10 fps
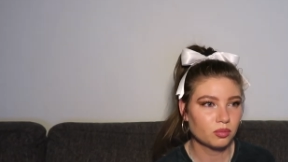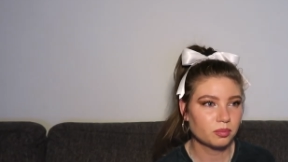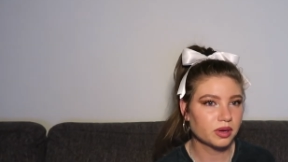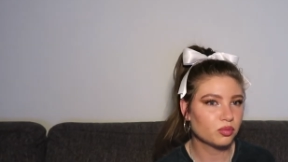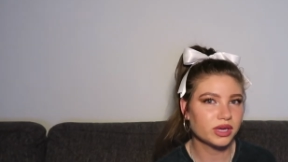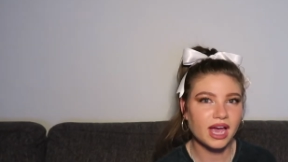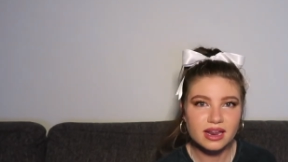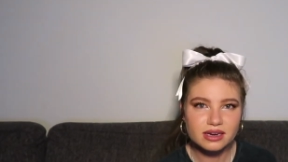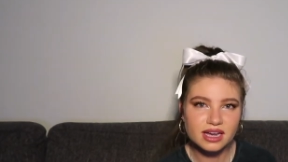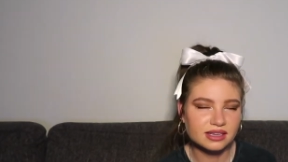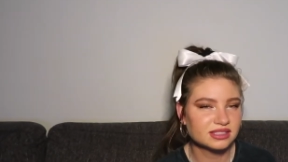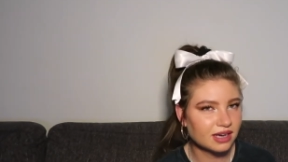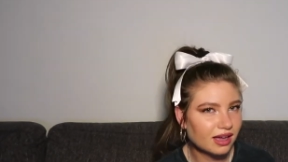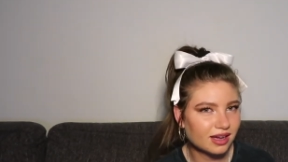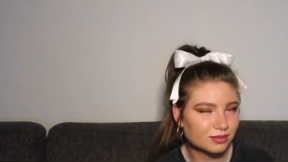but we had a nice
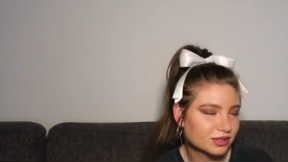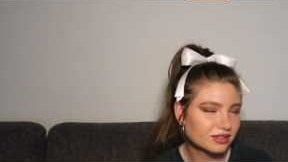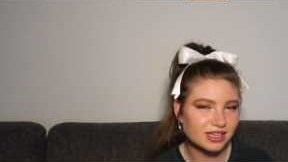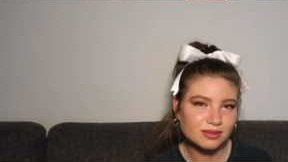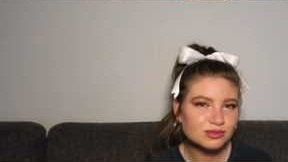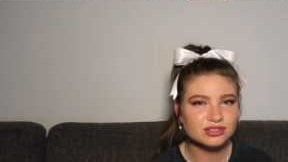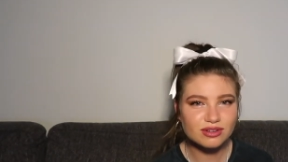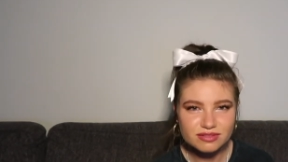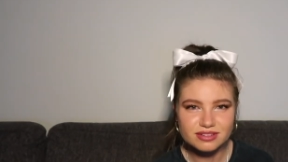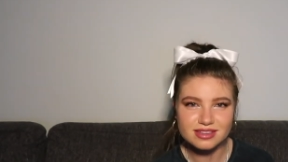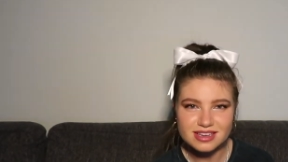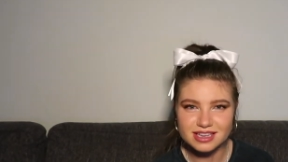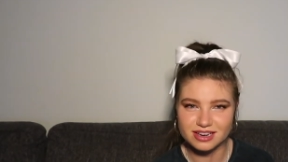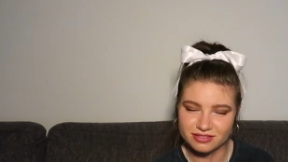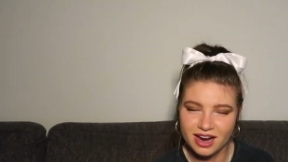time. So like I'm just overthinking
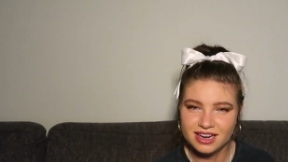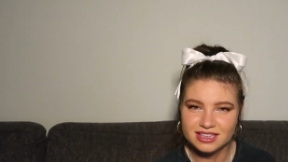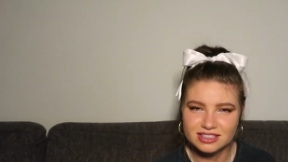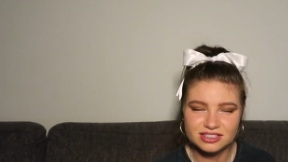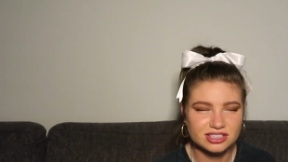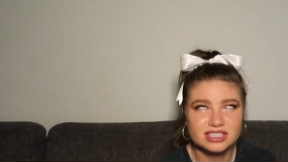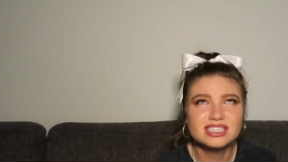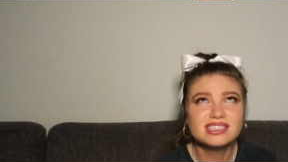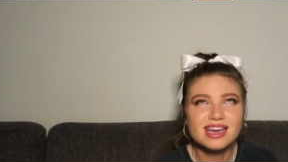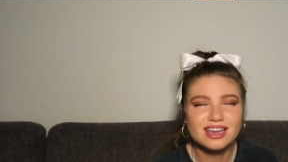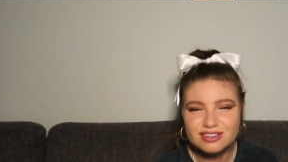it, right? And she's like, yeah,